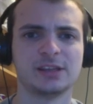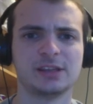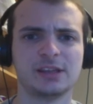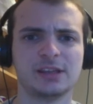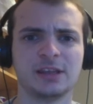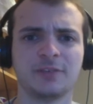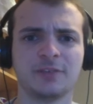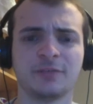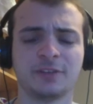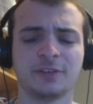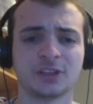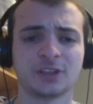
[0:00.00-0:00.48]

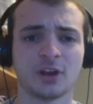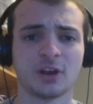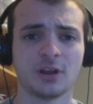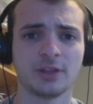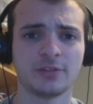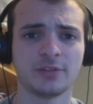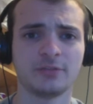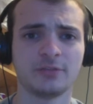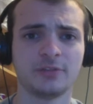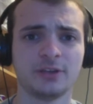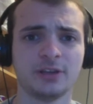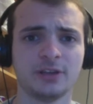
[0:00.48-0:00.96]
it's
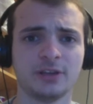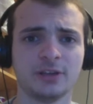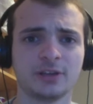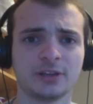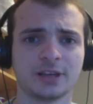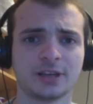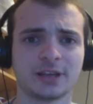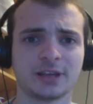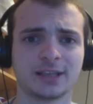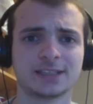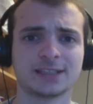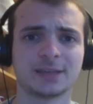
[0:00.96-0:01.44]
on the field
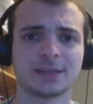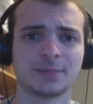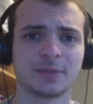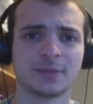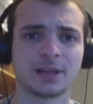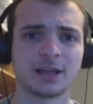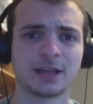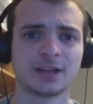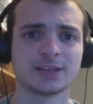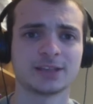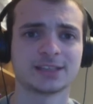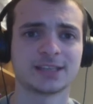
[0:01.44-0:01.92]
against
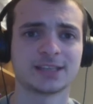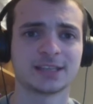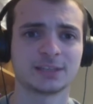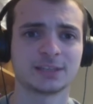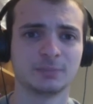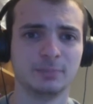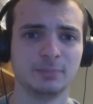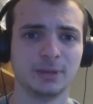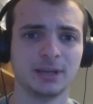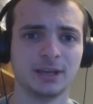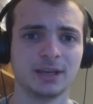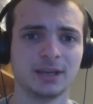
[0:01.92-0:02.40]
something else that's
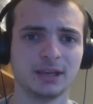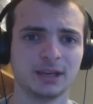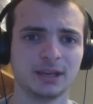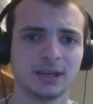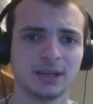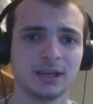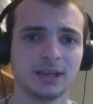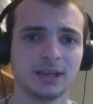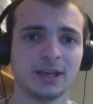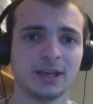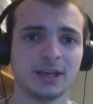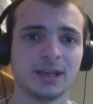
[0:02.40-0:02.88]
big,
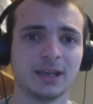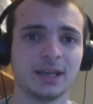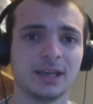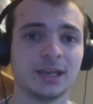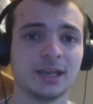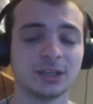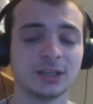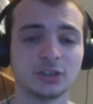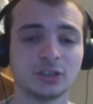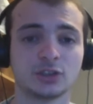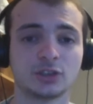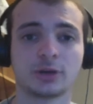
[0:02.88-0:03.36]

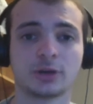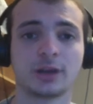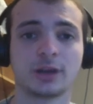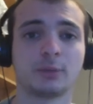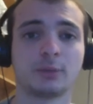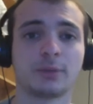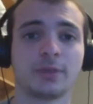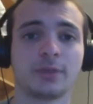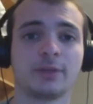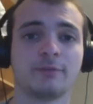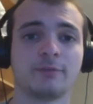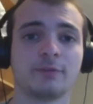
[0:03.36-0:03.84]
it can trade
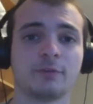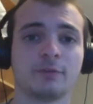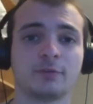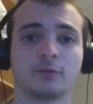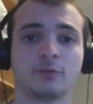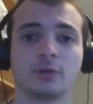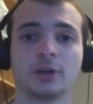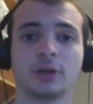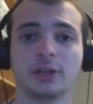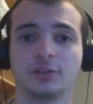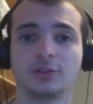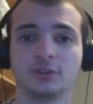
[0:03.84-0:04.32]
with it for
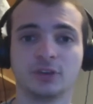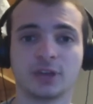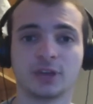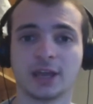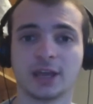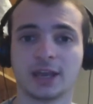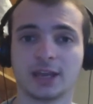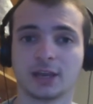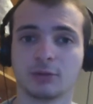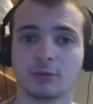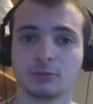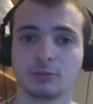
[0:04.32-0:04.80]
free if you
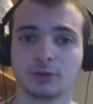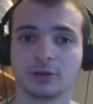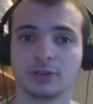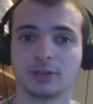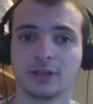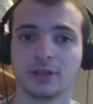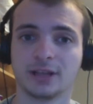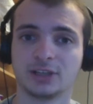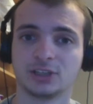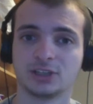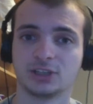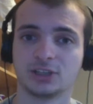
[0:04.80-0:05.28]
can't get rid of
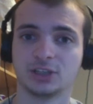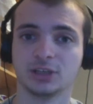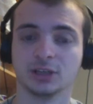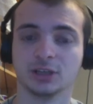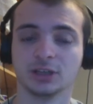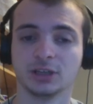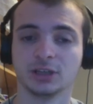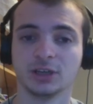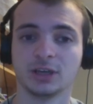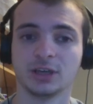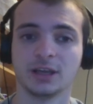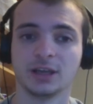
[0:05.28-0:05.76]
that
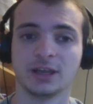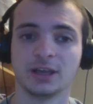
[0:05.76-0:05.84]
shield.